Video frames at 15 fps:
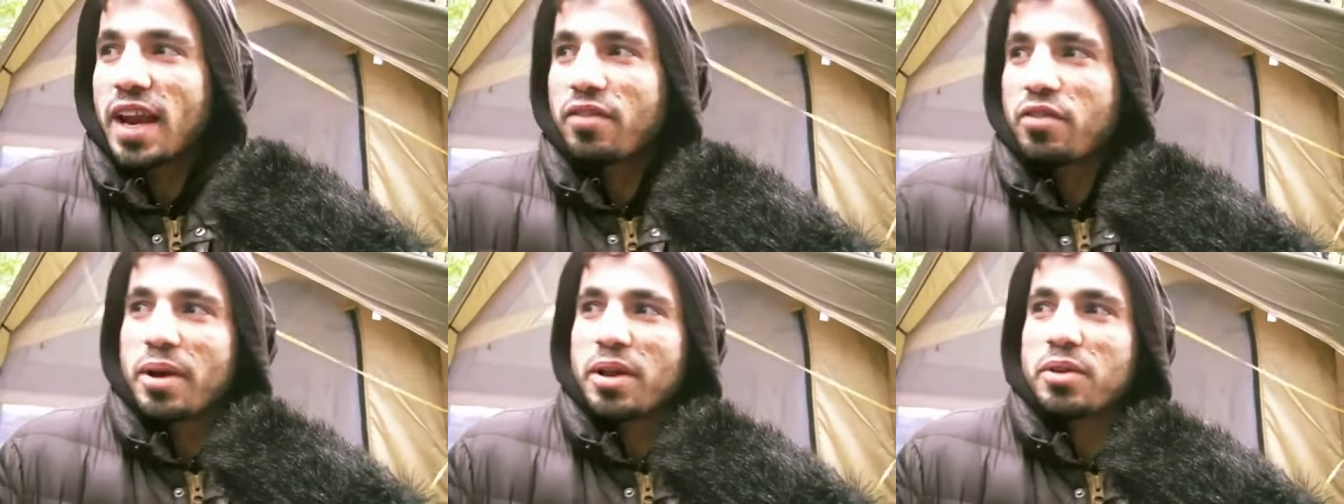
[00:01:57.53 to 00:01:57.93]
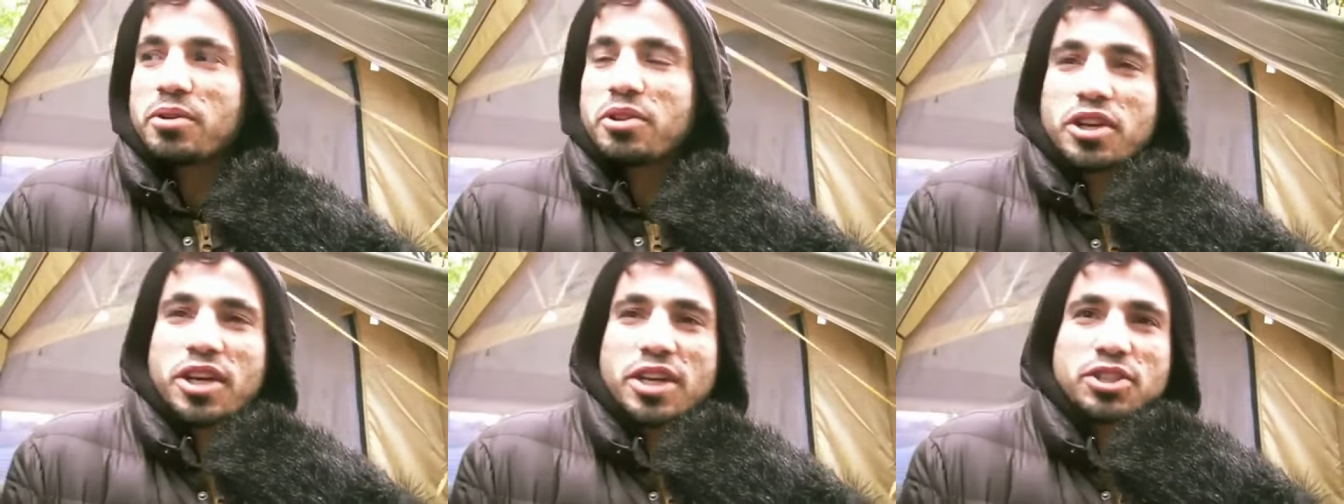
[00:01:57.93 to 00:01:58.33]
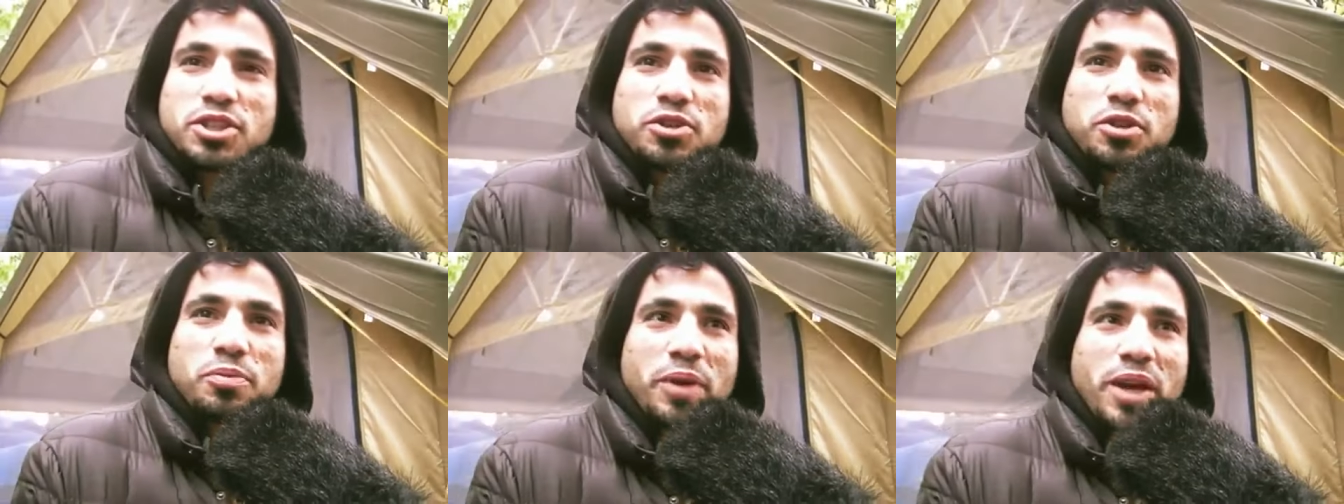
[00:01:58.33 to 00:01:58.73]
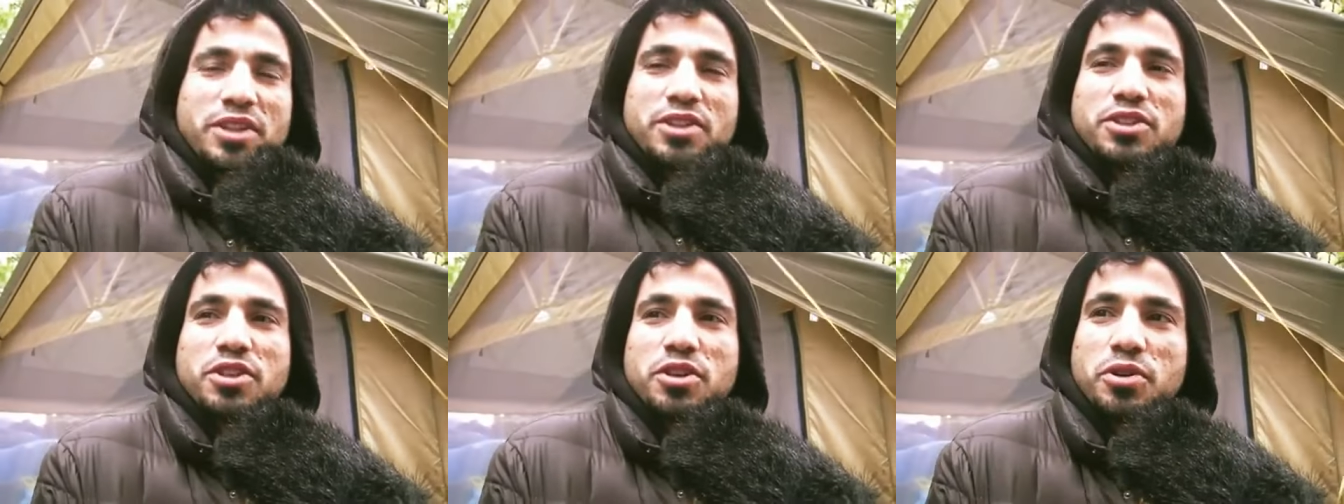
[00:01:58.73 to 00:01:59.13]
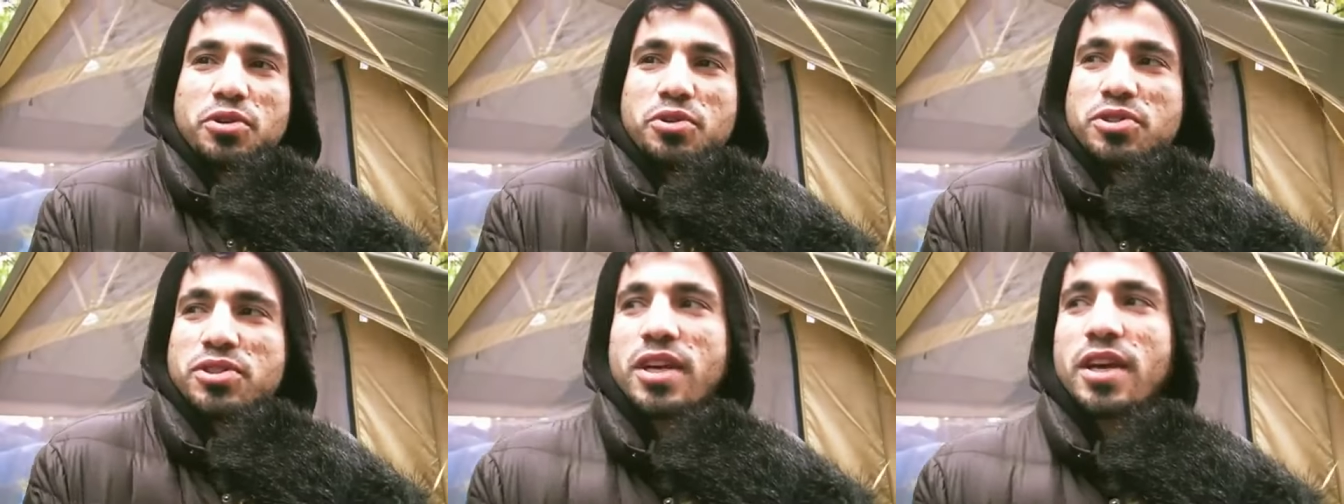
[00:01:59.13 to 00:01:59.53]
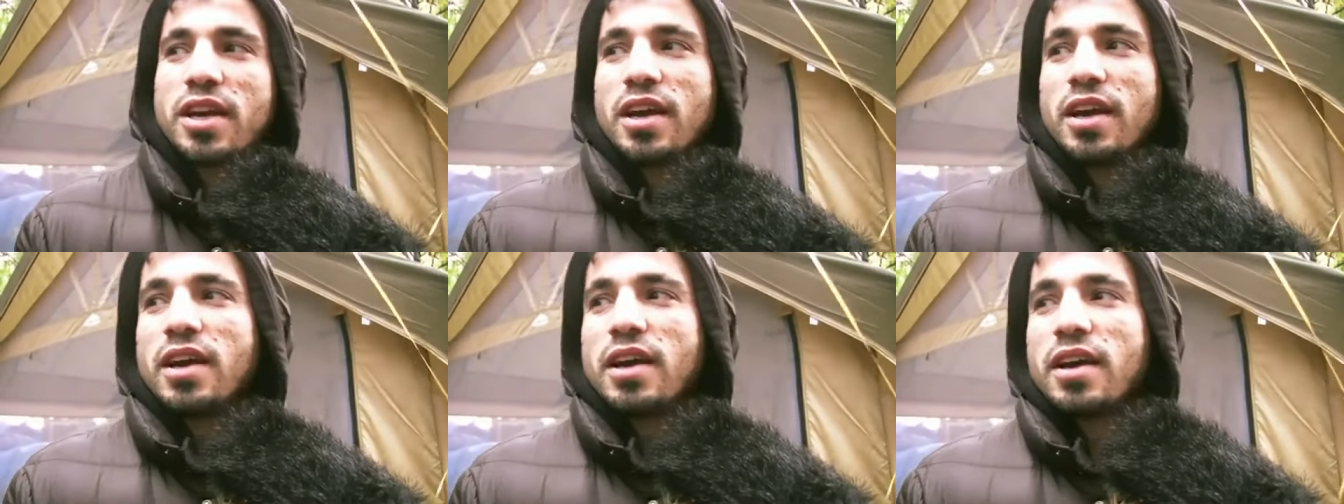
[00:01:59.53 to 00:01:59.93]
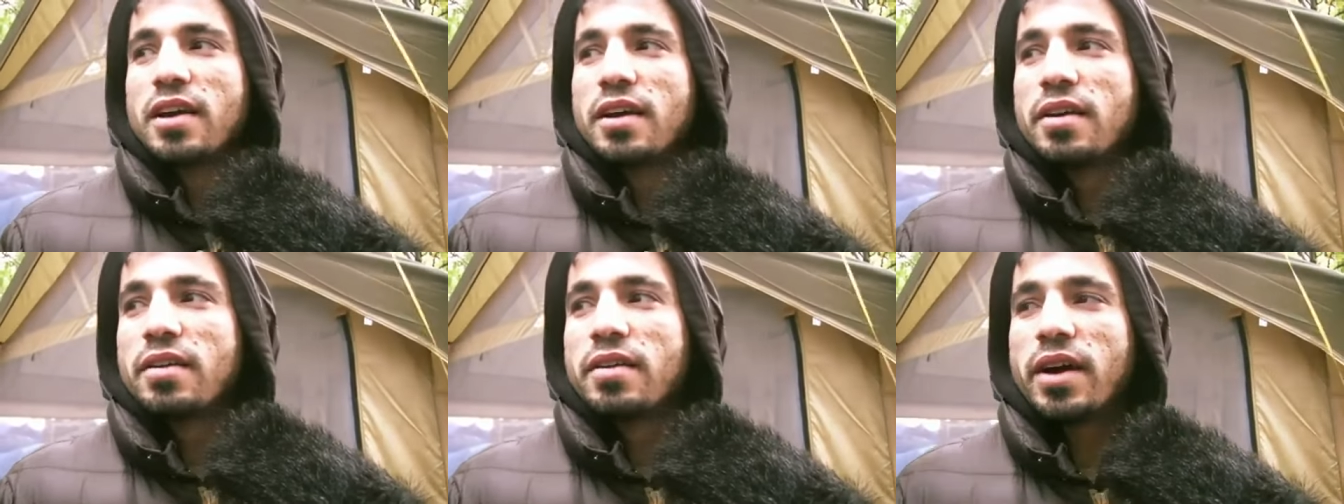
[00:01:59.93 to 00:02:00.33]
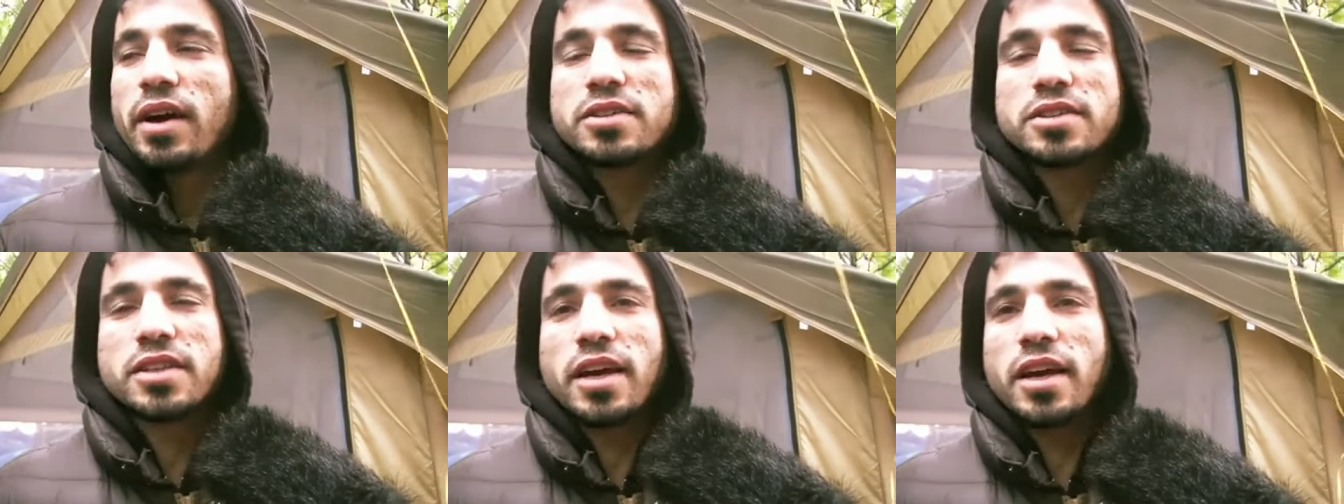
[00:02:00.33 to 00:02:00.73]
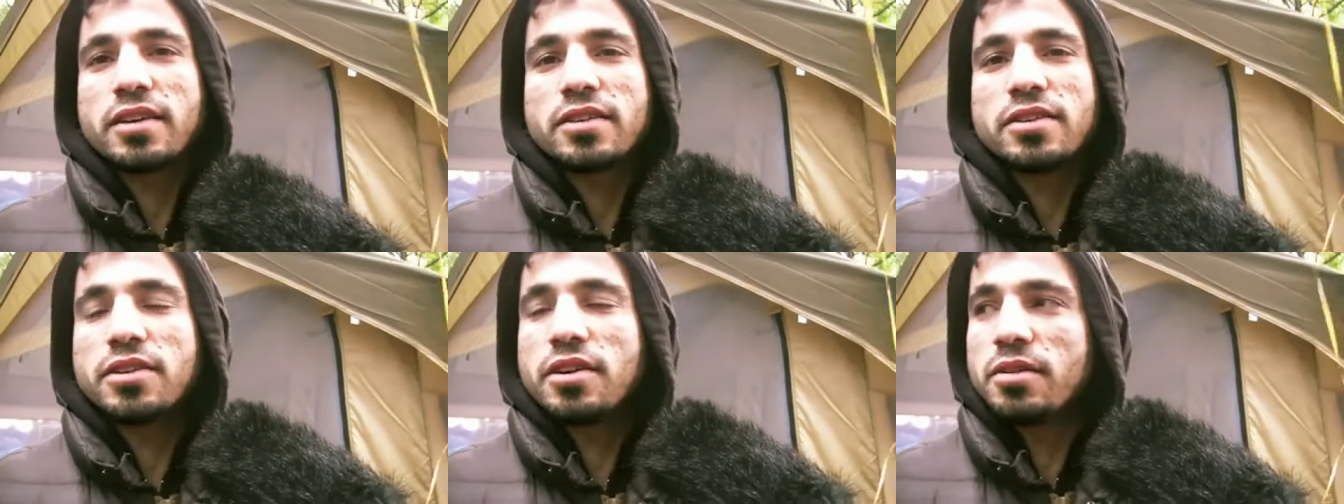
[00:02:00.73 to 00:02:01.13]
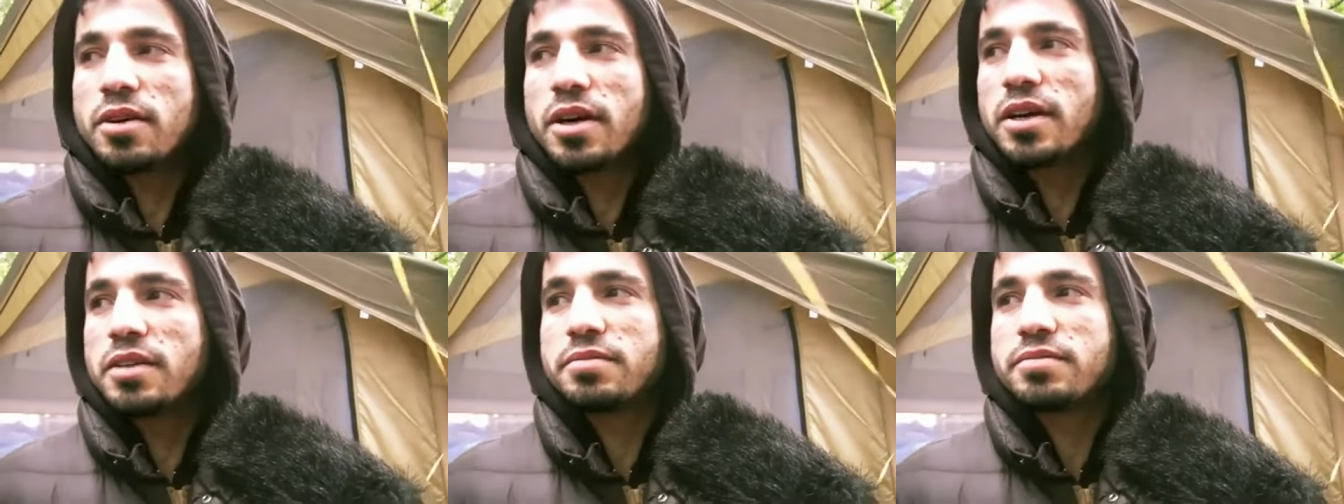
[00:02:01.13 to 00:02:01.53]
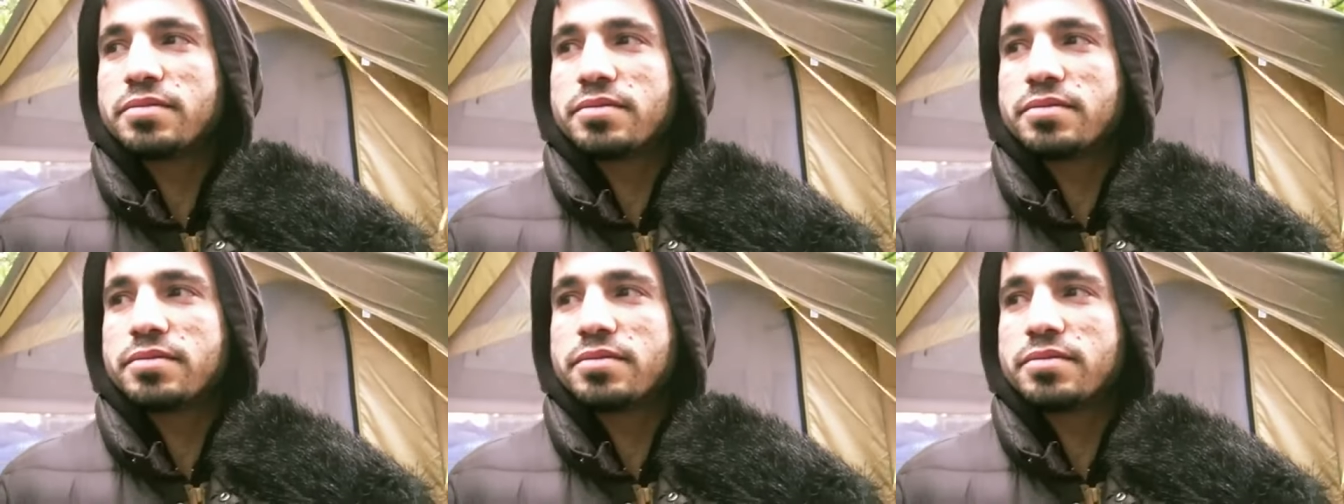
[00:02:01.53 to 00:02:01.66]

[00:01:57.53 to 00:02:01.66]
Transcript: Everybody will look at you. You'll be on the news. And I was like, you know what?